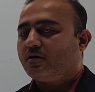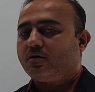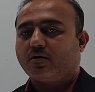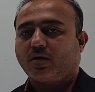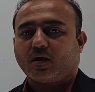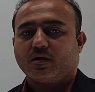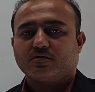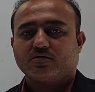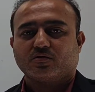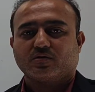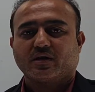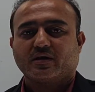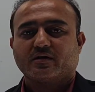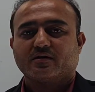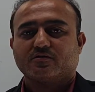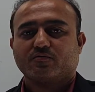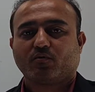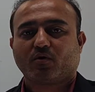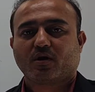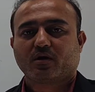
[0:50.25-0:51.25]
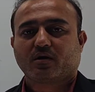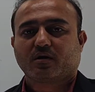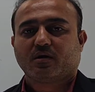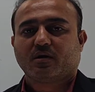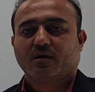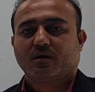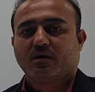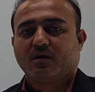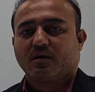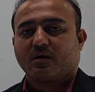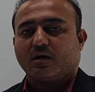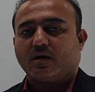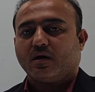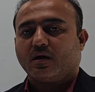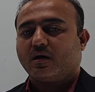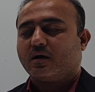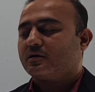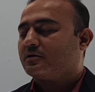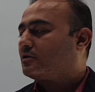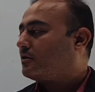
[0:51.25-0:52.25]
Okay. So that is what
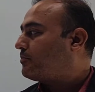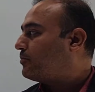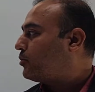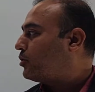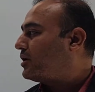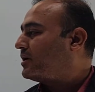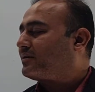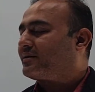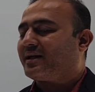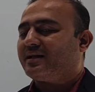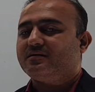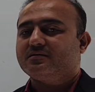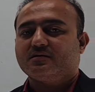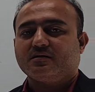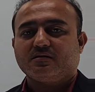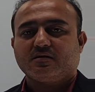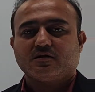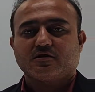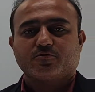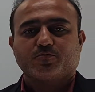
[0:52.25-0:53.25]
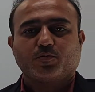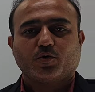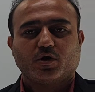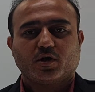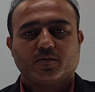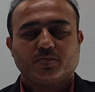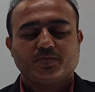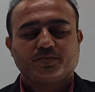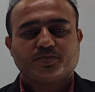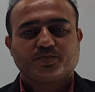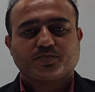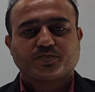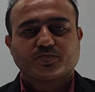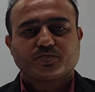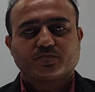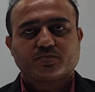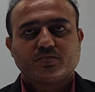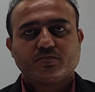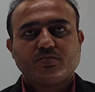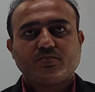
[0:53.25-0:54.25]
the poet tells in this poem.
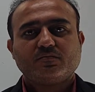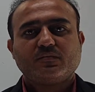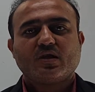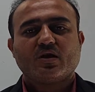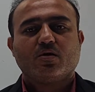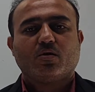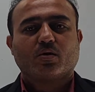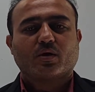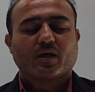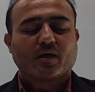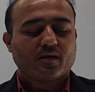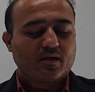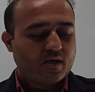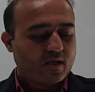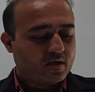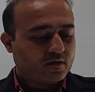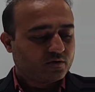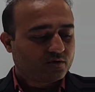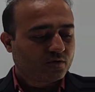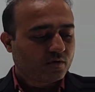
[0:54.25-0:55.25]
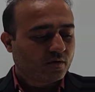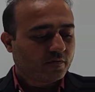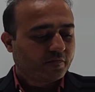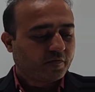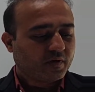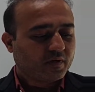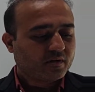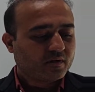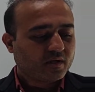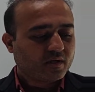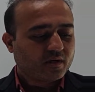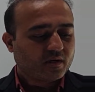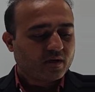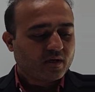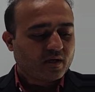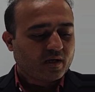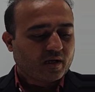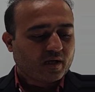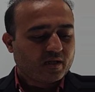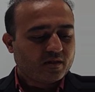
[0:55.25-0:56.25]
Okay. So
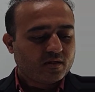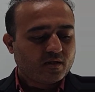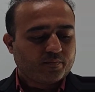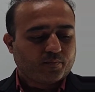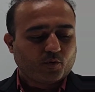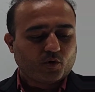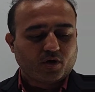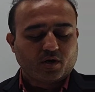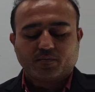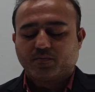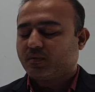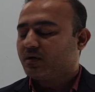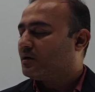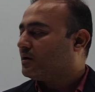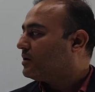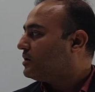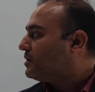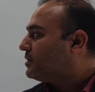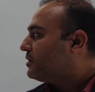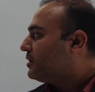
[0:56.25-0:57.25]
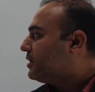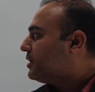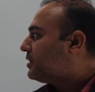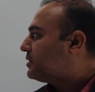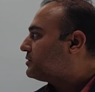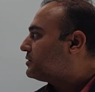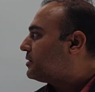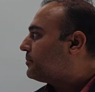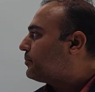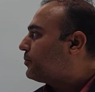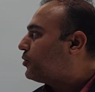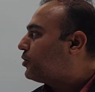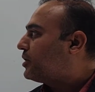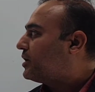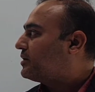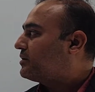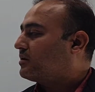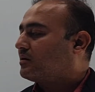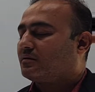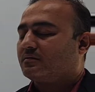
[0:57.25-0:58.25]
further in the poem the
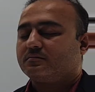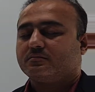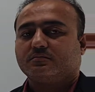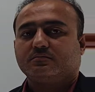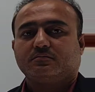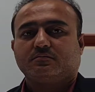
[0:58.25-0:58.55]
poet